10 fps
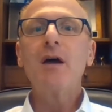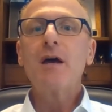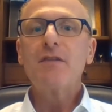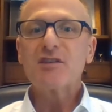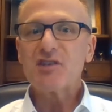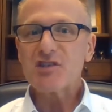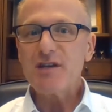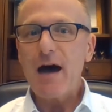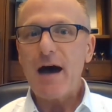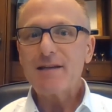This is
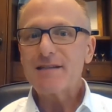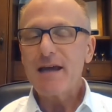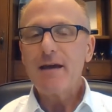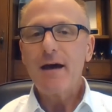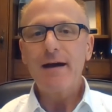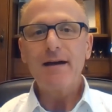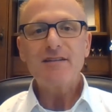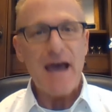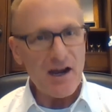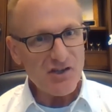not
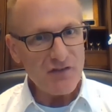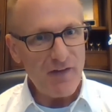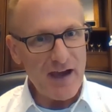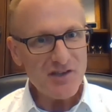tax advice.